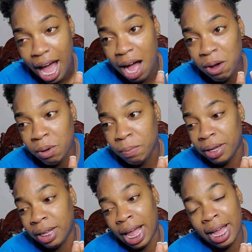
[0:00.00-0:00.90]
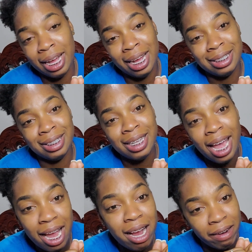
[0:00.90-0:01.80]
I will be like a
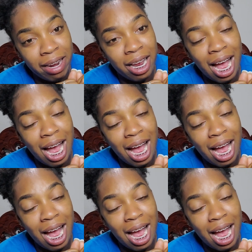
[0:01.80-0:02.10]
tegaric.